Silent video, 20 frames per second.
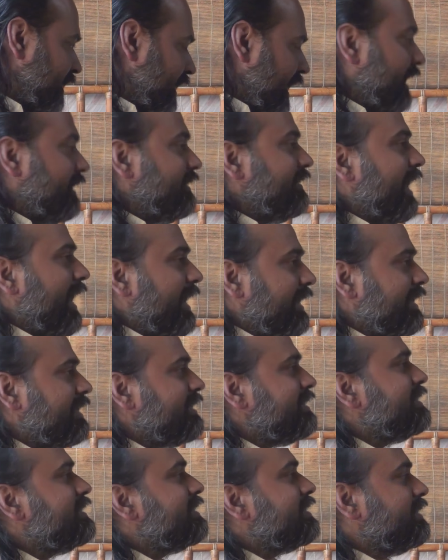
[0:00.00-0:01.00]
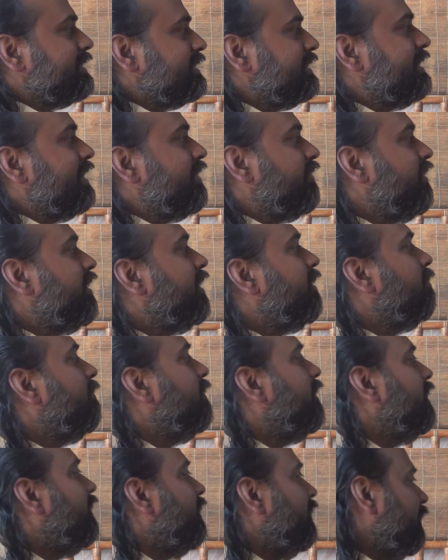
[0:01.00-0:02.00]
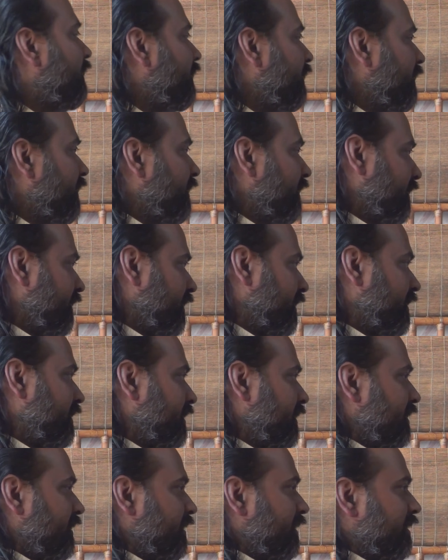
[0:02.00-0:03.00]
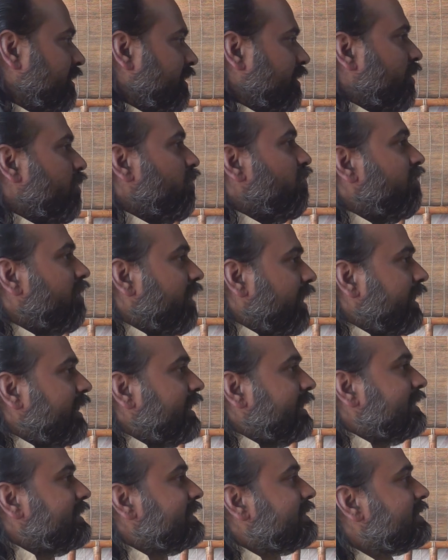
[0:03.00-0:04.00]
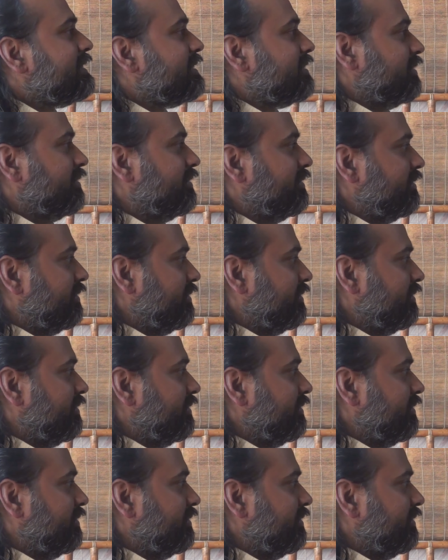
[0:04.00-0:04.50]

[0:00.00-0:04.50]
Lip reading: Yes. And that is giving me words.